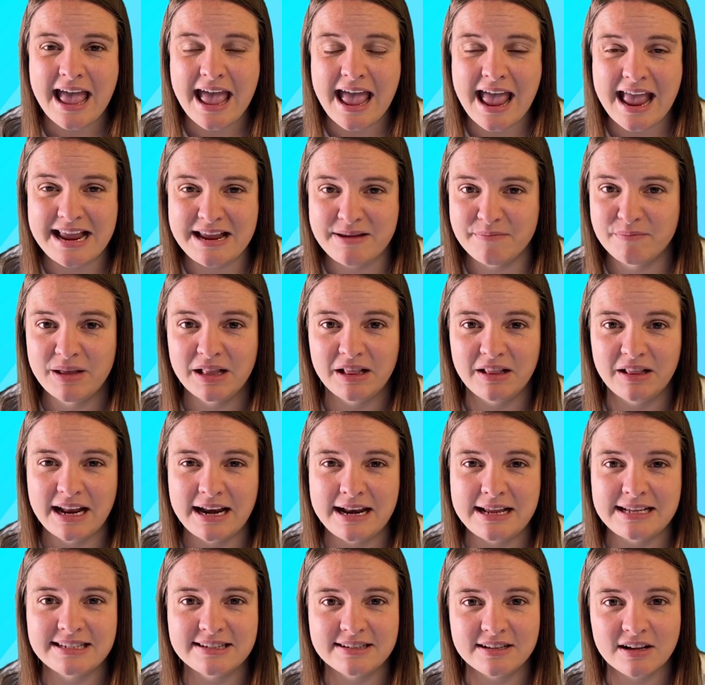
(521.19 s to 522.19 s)
8 million.
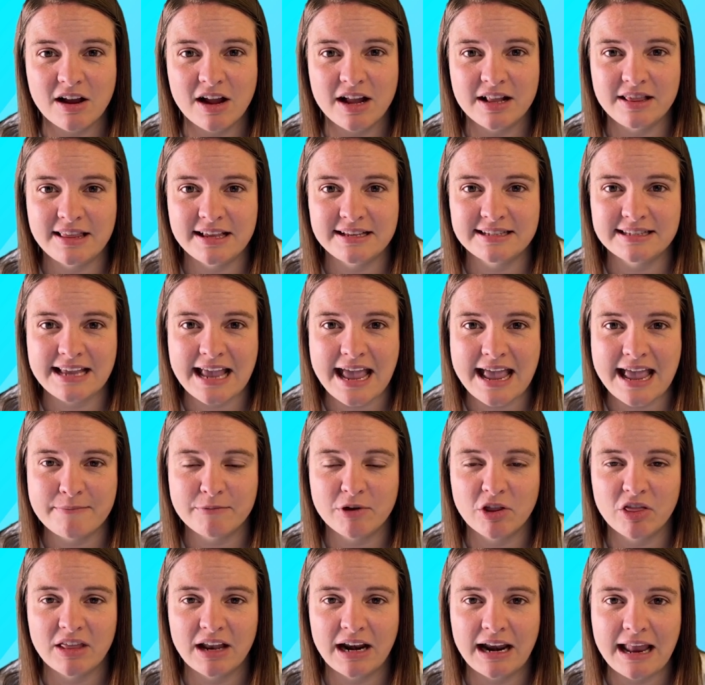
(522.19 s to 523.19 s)
He started this game
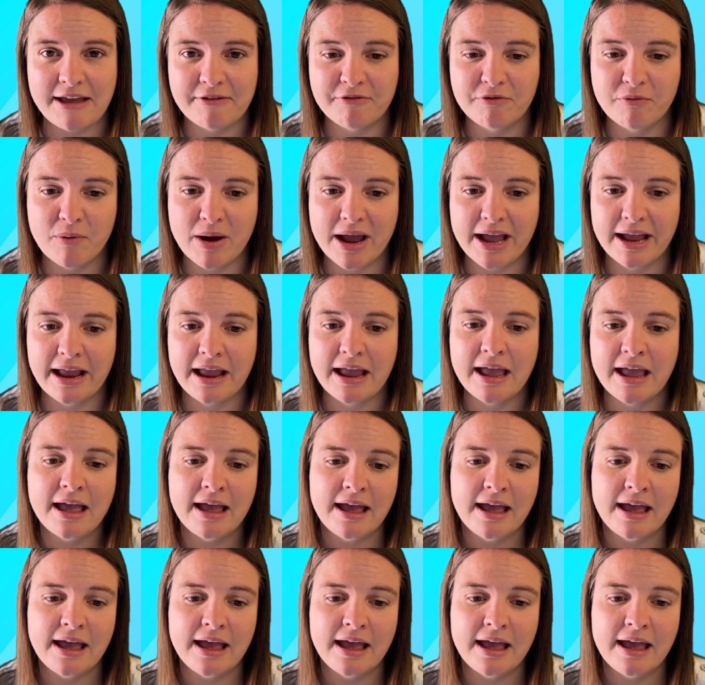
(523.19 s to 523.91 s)
on the left wing.